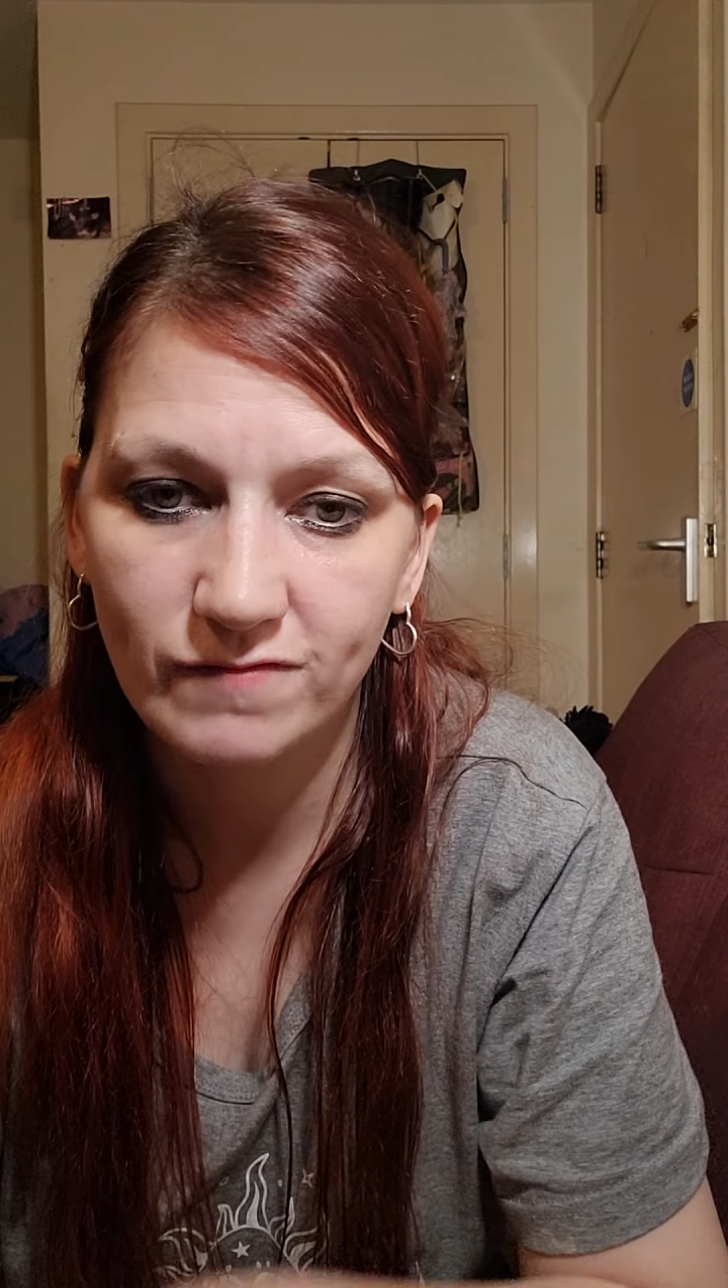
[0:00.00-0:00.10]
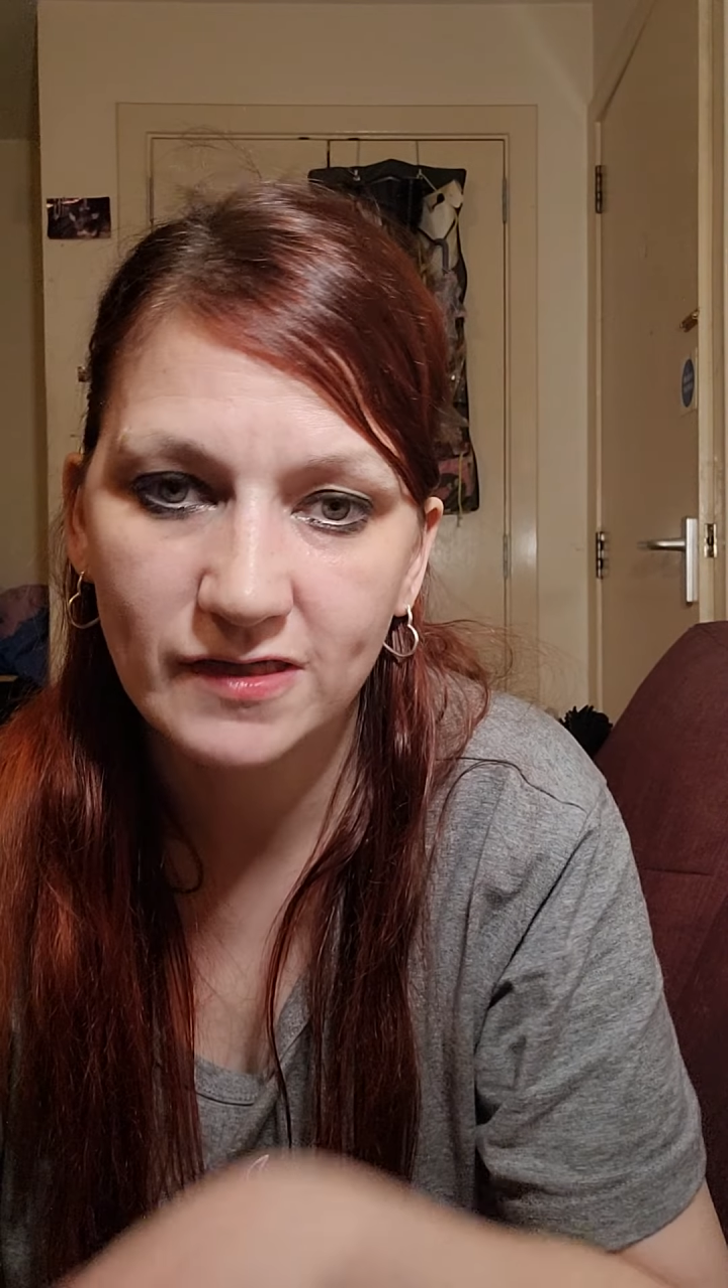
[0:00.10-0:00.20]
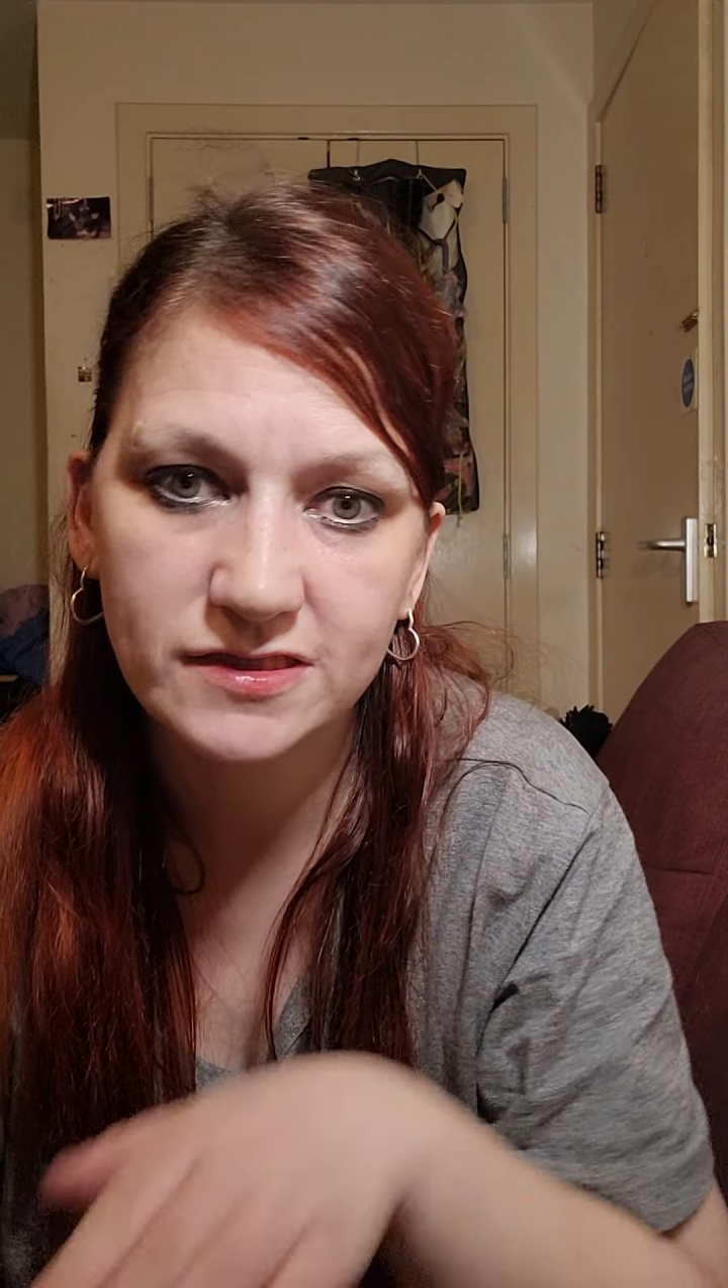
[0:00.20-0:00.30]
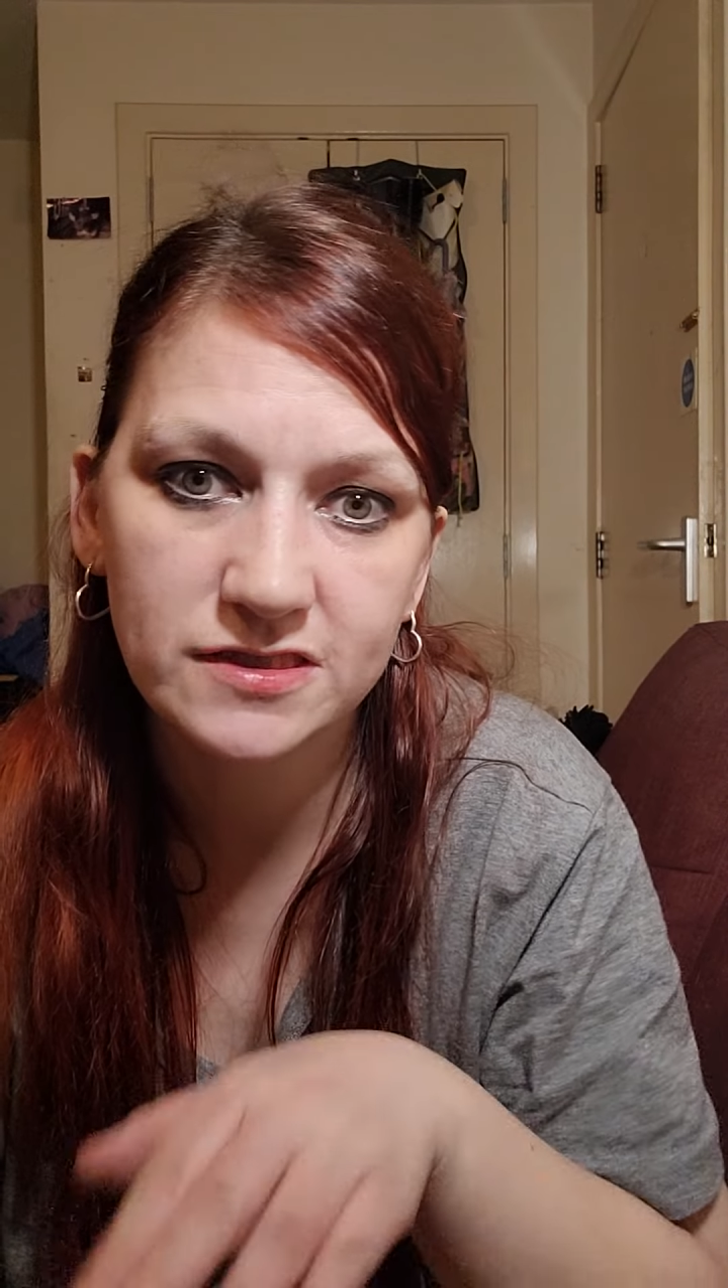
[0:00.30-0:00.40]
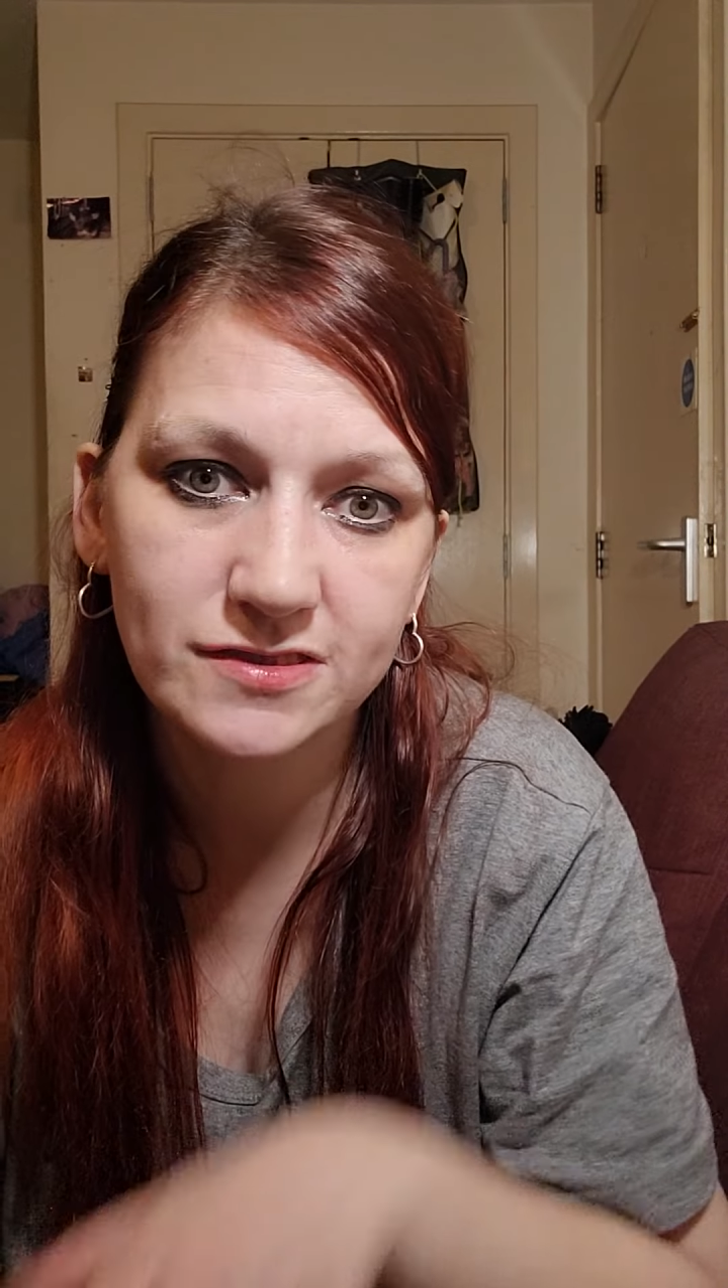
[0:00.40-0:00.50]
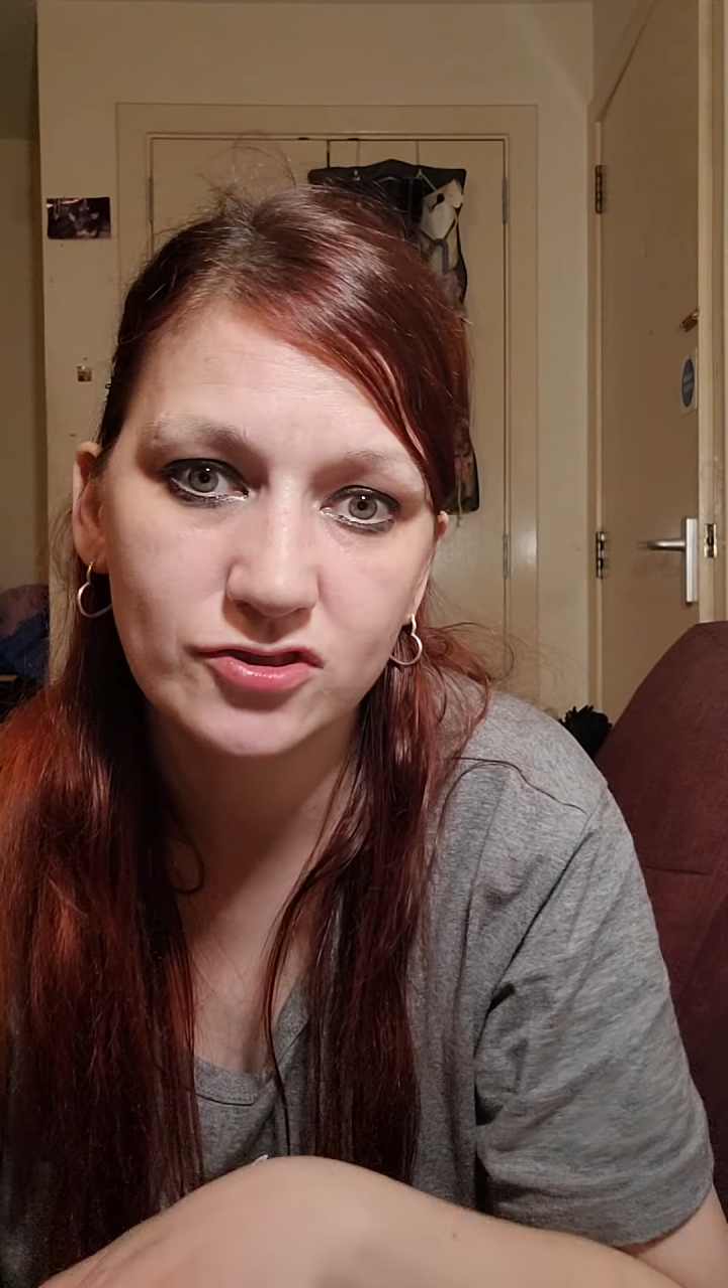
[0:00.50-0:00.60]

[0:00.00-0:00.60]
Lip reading: access